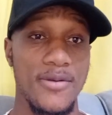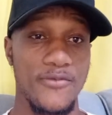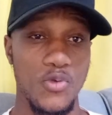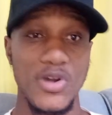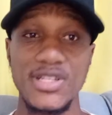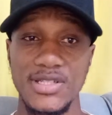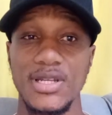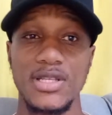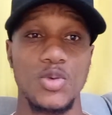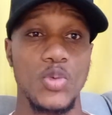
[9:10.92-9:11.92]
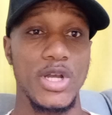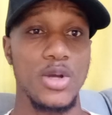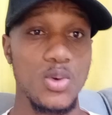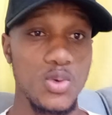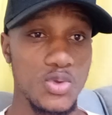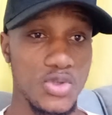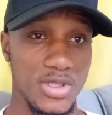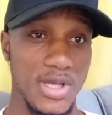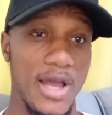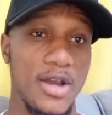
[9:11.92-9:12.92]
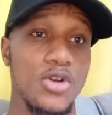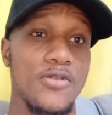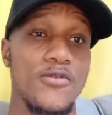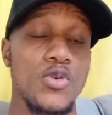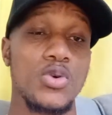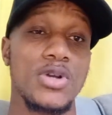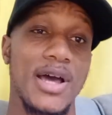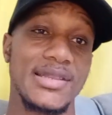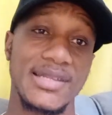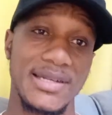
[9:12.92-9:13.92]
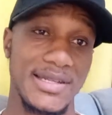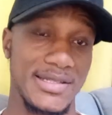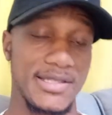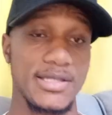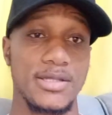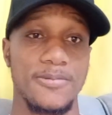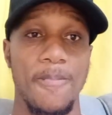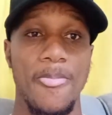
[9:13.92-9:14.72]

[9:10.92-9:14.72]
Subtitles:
For instance, we lose a lot of good athletes,